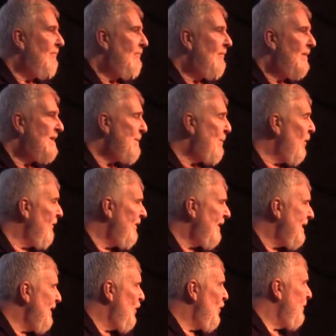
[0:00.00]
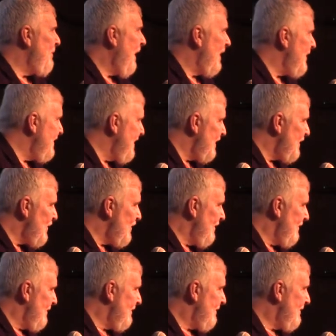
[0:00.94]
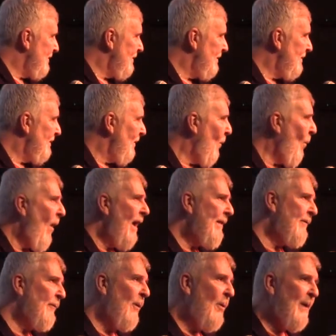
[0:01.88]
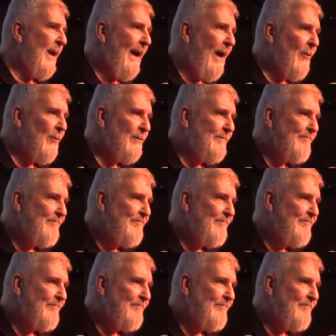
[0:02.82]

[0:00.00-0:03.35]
Well, it's a perfectly good butter dish. Why throw it out?